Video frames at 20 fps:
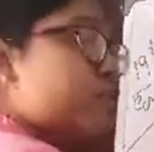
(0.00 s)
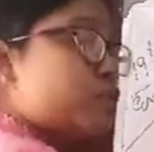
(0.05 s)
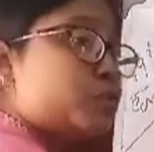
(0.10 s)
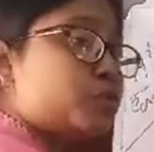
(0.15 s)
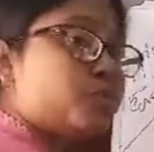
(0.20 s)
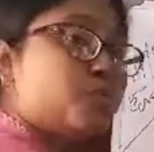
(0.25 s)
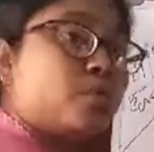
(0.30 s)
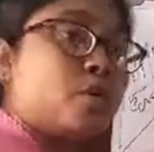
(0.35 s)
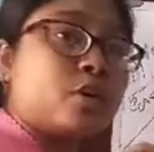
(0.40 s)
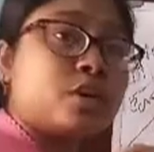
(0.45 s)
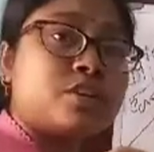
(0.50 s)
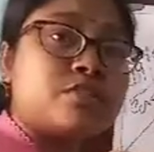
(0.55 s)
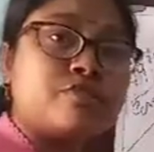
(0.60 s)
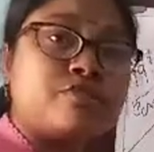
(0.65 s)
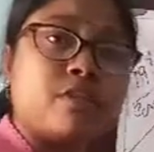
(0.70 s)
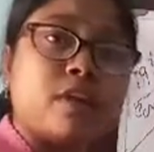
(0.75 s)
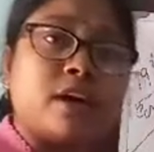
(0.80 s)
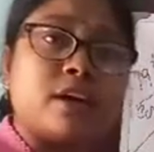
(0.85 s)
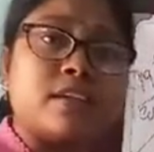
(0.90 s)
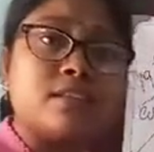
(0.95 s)
which
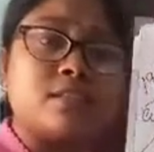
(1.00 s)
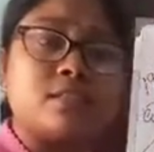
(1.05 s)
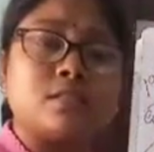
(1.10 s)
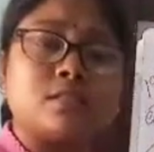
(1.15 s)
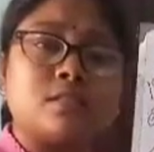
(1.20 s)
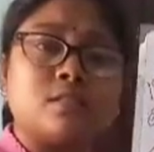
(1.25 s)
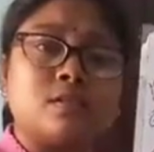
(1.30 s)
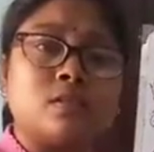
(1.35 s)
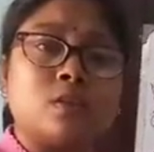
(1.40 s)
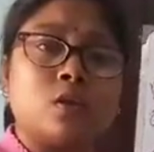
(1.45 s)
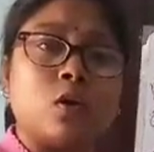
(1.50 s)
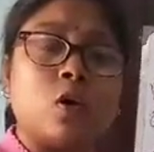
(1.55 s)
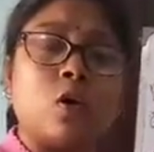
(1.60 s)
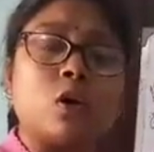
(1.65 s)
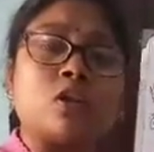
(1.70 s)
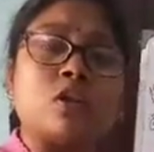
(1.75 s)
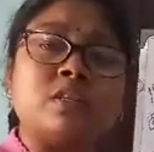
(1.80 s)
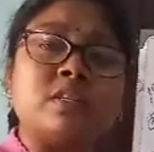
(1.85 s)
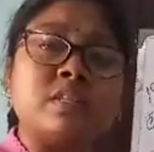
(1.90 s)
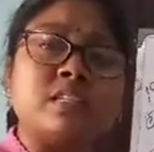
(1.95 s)
modifies
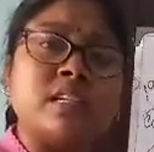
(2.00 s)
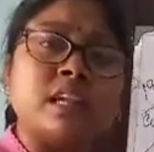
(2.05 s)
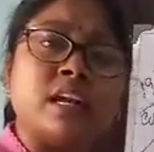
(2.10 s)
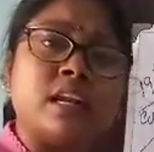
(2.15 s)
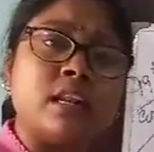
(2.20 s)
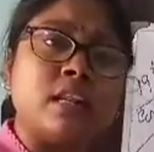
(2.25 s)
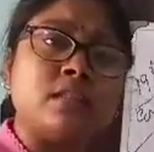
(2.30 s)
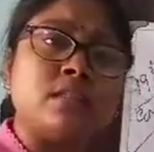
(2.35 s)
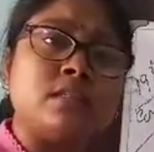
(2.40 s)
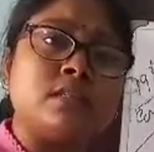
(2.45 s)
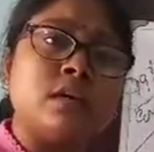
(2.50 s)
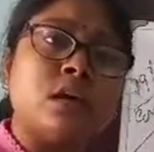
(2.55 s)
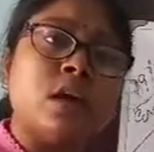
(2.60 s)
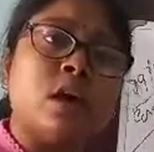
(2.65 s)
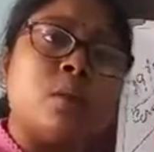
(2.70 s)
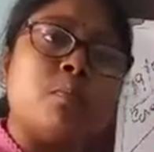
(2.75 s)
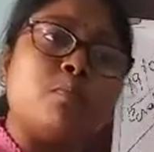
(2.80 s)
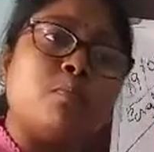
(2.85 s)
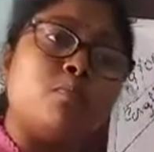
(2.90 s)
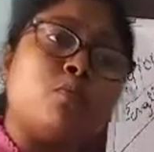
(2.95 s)
or tells
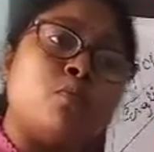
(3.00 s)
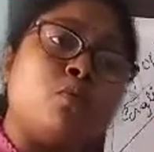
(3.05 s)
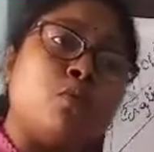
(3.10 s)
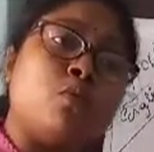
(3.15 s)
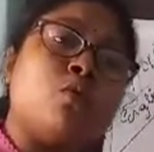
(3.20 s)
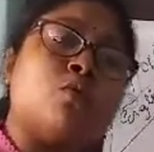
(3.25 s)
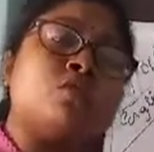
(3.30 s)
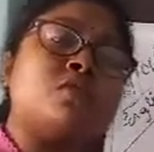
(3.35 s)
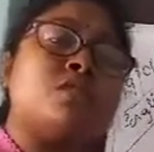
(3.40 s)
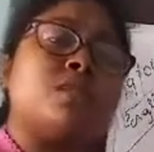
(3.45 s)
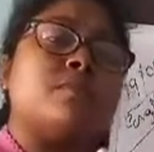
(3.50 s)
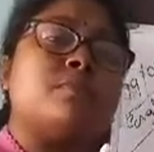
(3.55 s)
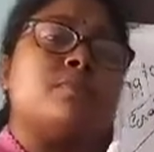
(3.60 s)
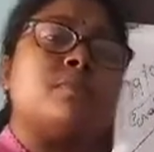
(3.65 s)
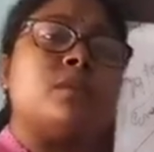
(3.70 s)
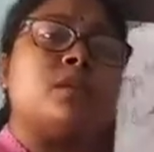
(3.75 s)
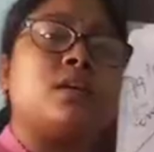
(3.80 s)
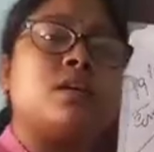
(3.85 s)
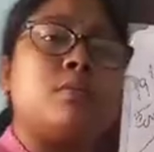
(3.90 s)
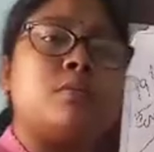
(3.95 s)
more
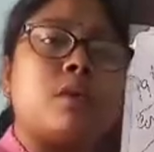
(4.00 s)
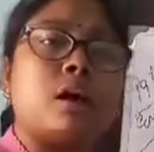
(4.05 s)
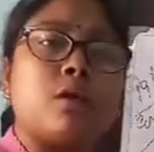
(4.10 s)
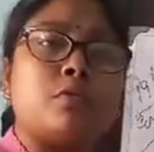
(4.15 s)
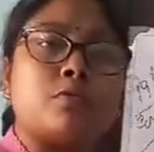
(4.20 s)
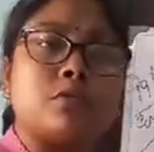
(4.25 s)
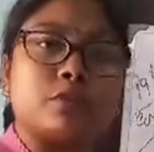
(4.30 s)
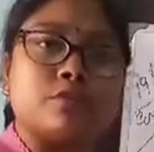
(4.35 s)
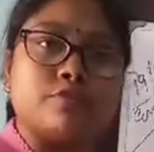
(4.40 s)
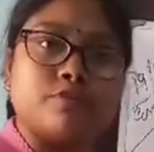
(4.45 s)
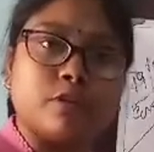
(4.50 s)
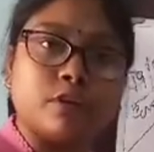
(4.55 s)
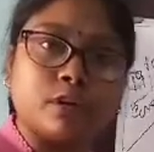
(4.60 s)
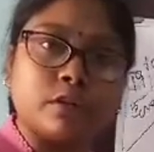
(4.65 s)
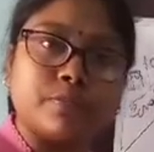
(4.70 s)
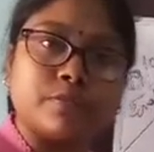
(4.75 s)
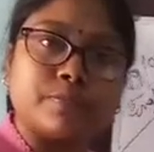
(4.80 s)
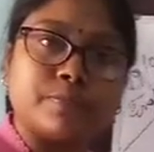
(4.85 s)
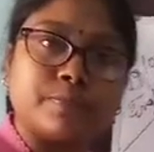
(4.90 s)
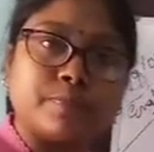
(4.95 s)
something about a
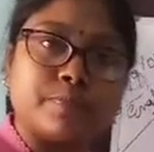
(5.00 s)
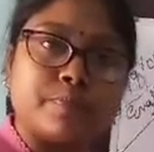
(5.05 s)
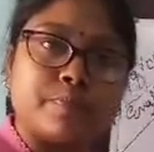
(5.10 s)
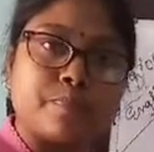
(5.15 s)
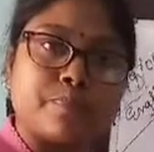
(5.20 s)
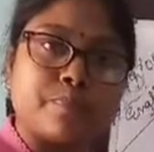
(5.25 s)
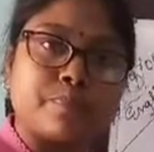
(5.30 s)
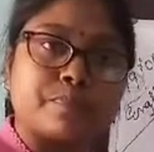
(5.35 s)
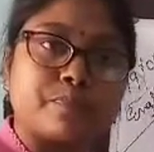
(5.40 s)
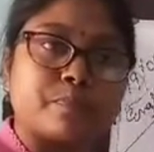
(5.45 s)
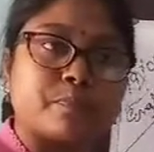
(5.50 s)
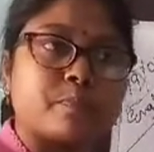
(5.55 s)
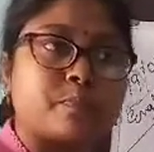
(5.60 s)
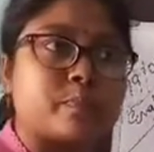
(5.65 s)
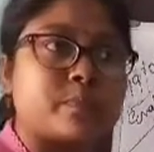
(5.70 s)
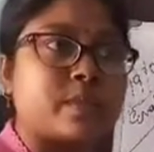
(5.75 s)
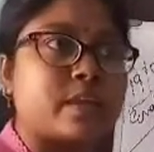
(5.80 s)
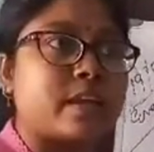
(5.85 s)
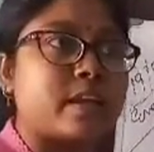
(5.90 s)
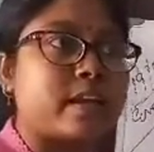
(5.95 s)
verb,
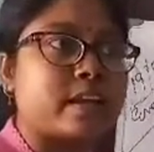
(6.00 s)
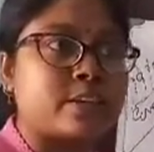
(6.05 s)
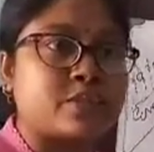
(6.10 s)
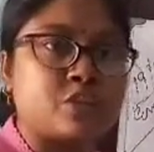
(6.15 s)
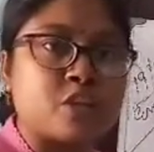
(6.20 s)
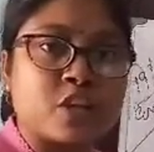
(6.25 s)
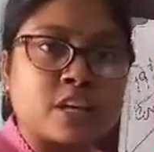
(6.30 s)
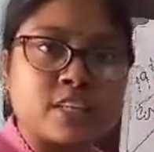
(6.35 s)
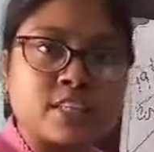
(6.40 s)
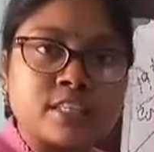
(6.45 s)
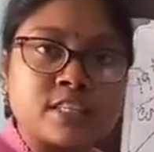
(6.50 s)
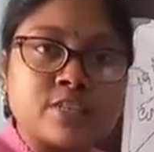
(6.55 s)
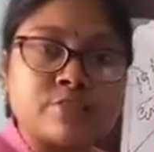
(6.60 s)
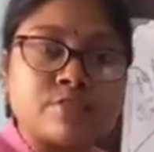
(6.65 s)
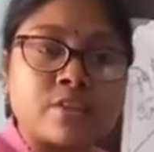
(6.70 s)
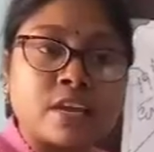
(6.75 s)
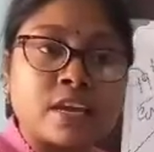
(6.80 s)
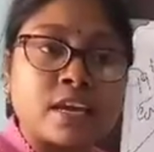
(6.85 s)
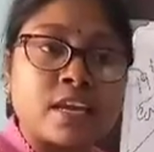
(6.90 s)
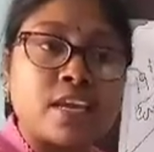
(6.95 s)
an
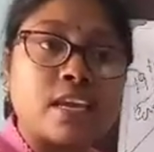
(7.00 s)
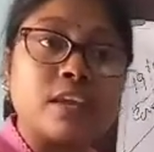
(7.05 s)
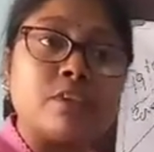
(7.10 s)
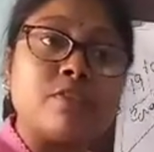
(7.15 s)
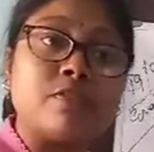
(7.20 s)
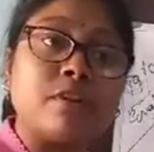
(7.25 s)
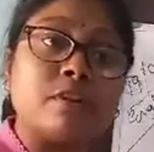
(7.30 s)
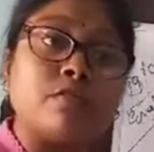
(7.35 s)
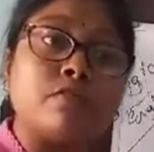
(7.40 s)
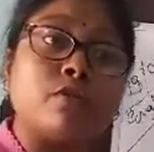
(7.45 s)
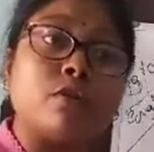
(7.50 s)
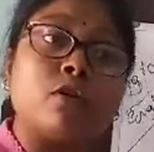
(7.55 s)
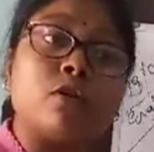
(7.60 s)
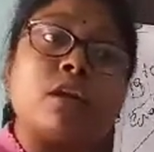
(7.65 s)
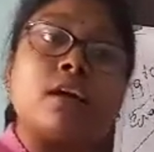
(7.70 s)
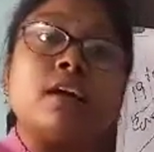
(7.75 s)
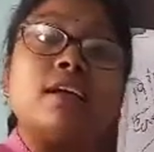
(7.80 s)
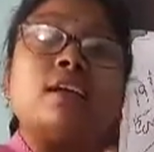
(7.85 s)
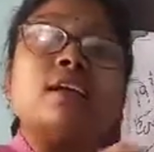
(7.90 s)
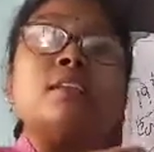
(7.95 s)
adjective, even for
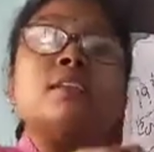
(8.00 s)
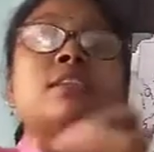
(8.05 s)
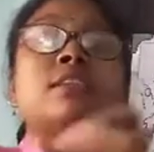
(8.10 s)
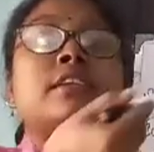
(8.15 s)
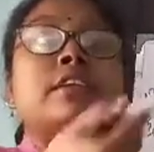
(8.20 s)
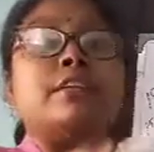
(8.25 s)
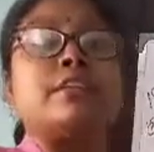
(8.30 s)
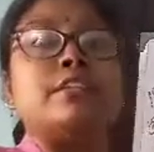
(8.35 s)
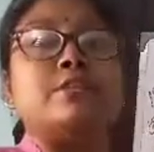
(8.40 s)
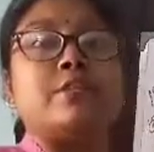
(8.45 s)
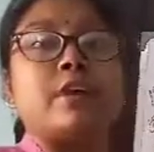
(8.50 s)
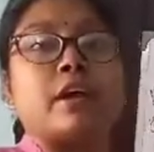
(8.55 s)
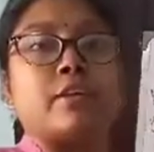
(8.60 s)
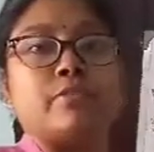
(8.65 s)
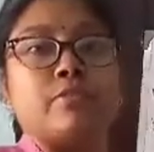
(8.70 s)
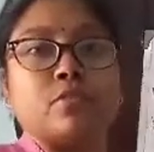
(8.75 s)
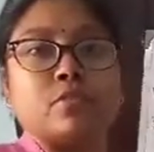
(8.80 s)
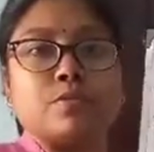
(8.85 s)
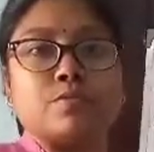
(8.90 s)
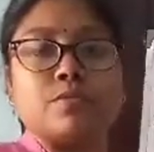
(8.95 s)
another
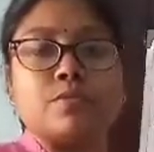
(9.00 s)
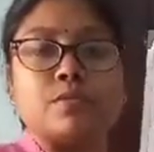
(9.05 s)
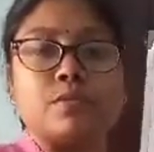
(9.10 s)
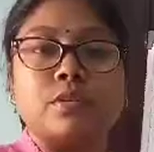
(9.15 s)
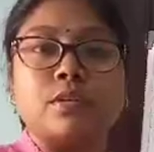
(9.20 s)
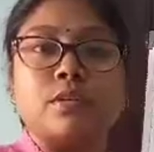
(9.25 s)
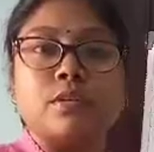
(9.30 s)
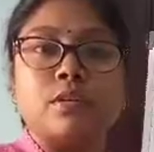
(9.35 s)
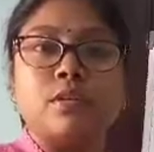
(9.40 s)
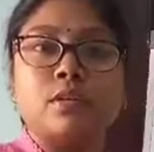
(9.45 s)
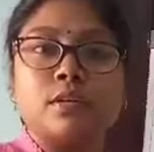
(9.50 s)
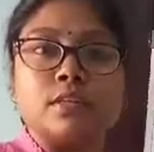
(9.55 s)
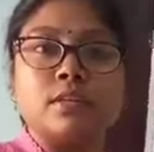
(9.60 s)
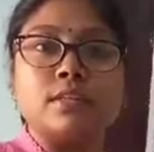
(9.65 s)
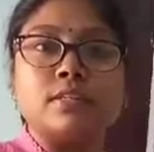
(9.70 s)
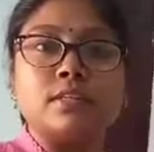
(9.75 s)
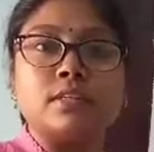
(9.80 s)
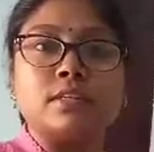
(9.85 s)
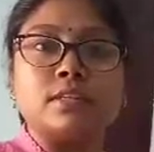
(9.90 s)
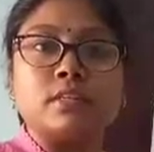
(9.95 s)
adverbs.
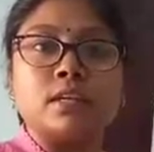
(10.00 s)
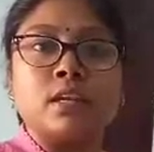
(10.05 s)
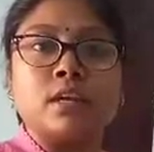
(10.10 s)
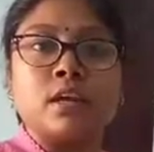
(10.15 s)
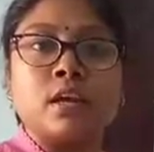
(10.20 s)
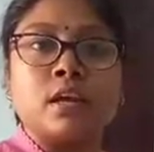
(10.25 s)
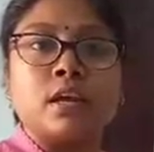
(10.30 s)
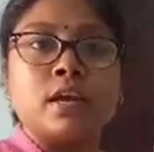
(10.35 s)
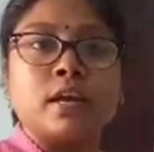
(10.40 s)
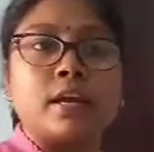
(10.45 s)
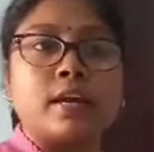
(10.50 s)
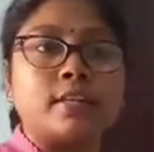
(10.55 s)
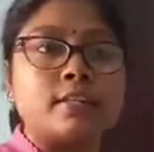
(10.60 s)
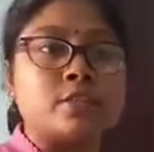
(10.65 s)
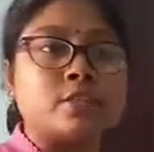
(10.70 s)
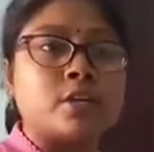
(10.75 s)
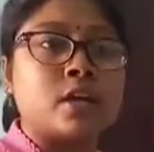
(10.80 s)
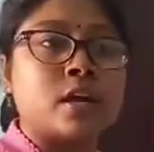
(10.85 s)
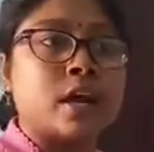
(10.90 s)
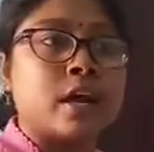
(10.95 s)
Isn't it?
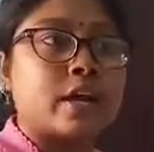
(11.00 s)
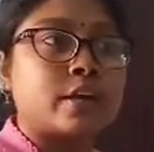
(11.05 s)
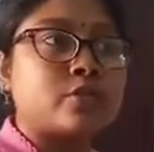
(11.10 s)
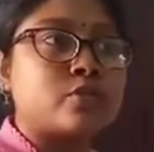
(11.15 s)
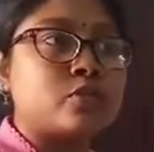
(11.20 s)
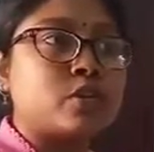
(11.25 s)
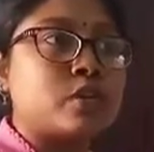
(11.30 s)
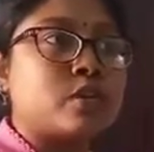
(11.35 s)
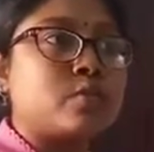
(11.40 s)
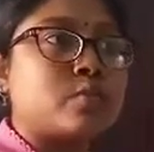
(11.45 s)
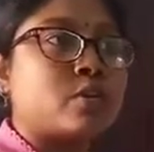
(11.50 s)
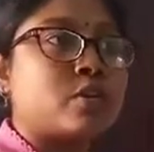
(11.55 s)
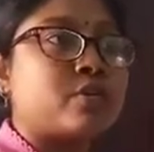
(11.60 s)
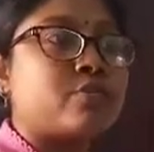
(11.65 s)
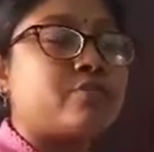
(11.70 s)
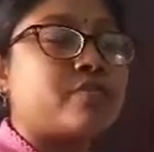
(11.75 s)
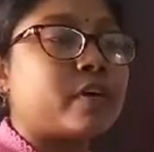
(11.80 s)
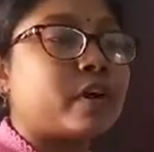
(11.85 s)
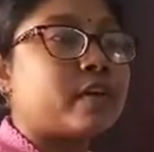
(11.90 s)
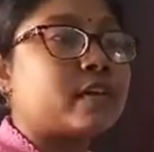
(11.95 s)
It actually
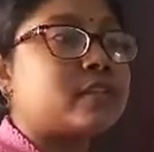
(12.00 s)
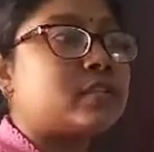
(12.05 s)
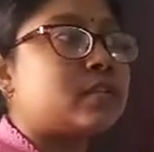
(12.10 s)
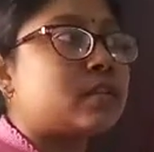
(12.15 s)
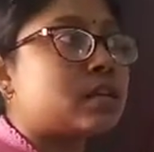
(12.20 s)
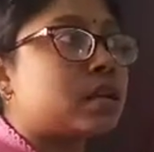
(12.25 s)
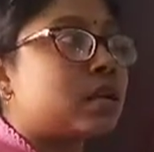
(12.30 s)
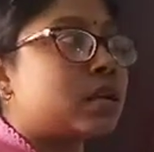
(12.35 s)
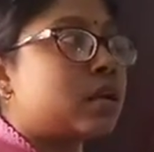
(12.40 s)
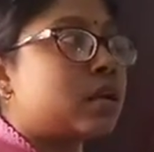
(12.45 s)
modifies